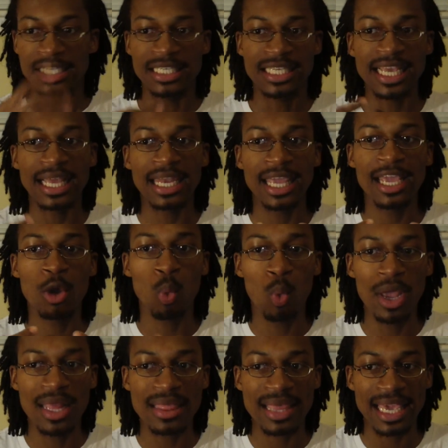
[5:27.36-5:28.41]
dealing
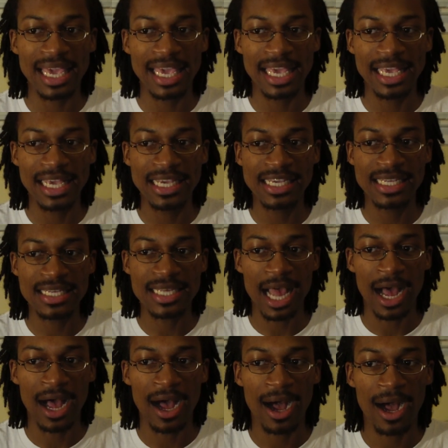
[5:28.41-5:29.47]
with his
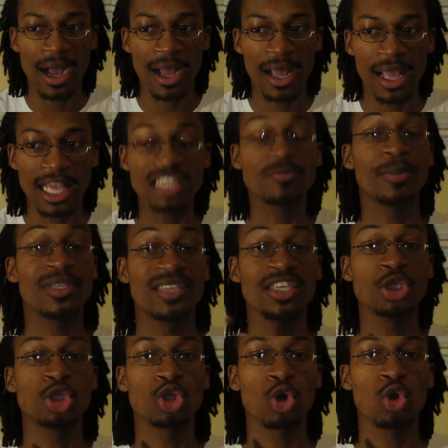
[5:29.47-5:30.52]

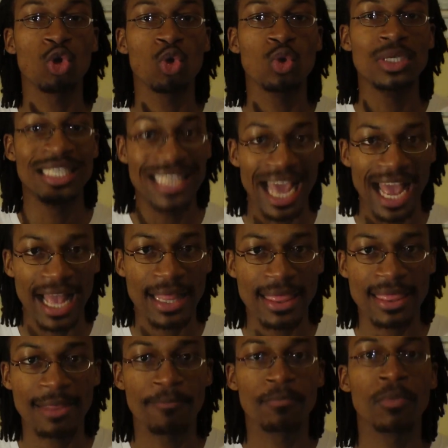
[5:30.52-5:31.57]
potential death.
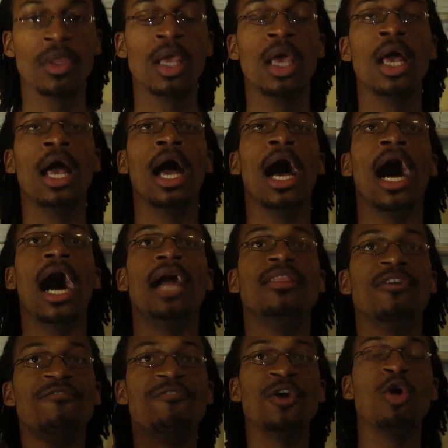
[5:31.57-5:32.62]

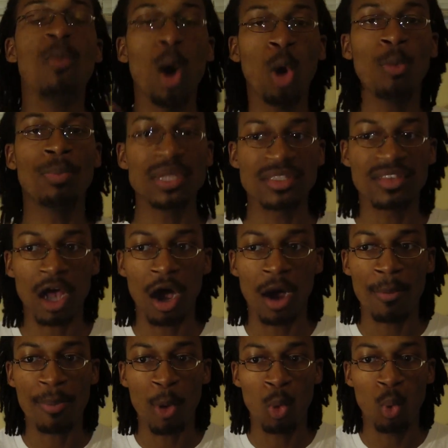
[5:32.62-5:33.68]
The film opens
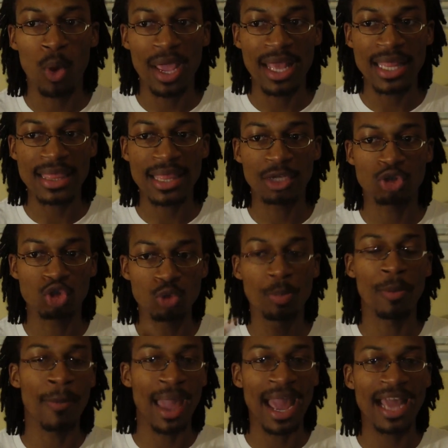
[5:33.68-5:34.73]
up with
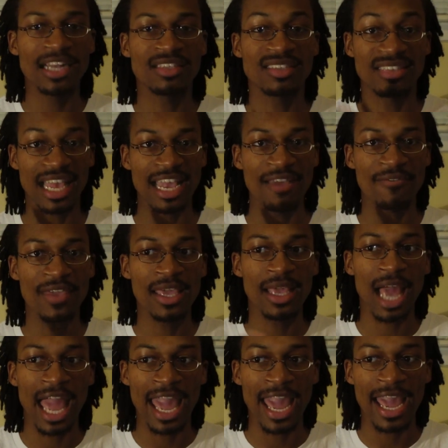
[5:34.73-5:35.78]
Superman
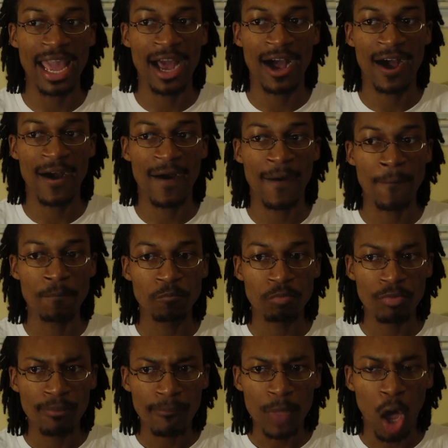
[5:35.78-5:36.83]
saving
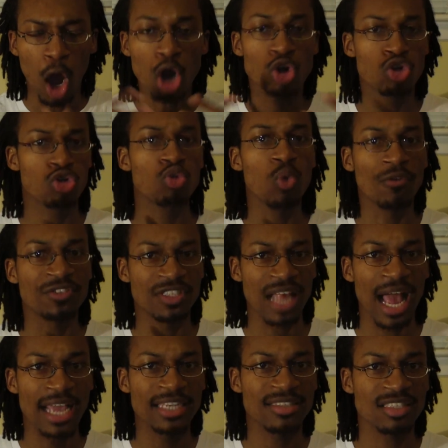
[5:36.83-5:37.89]
a crew of
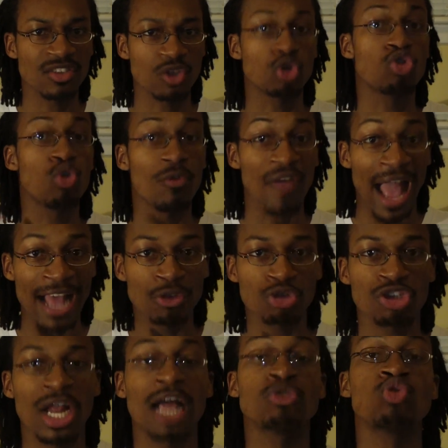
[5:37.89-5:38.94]
scientists, a crew of
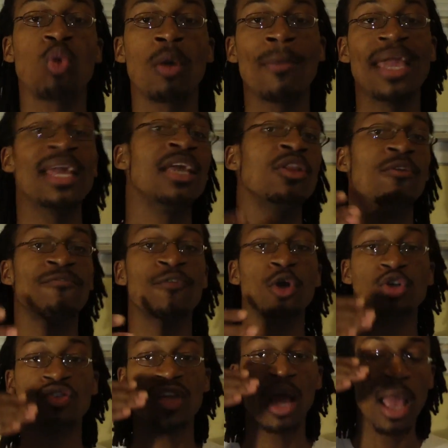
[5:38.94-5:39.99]
astronauts who are making the
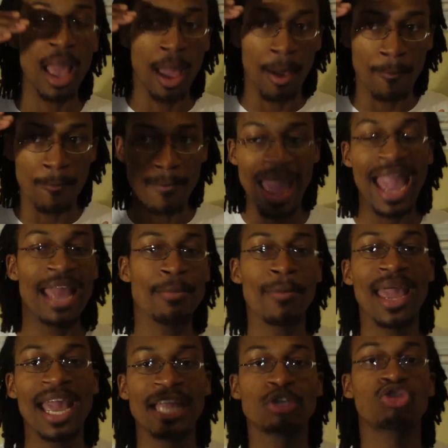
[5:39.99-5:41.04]
first
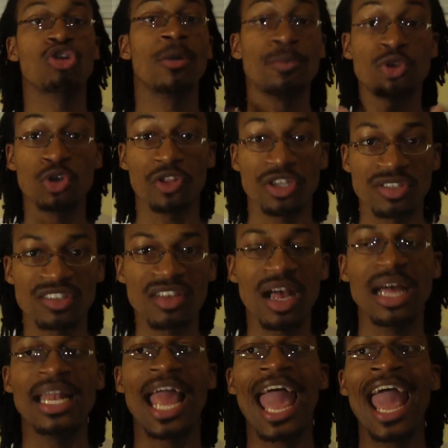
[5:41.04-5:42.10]
man-made trip to the
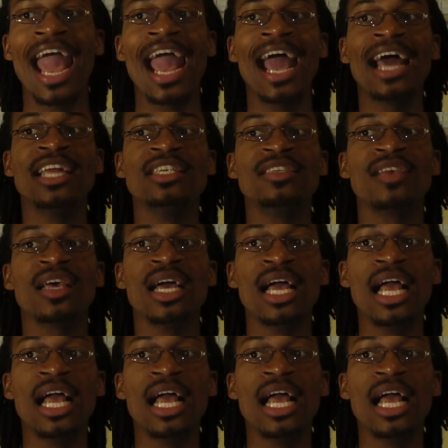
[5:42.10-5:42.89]
sun. And